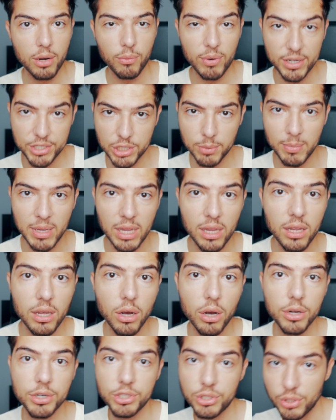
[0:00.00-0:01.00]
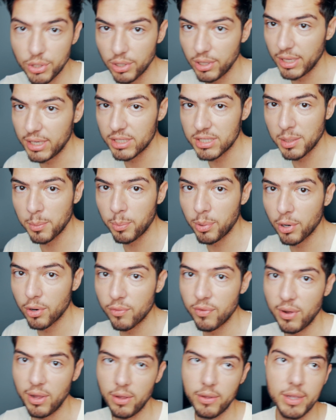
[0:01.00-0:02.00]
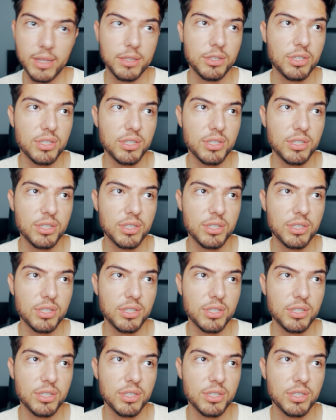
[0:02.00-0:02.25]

resume onto your LinkedIn profile and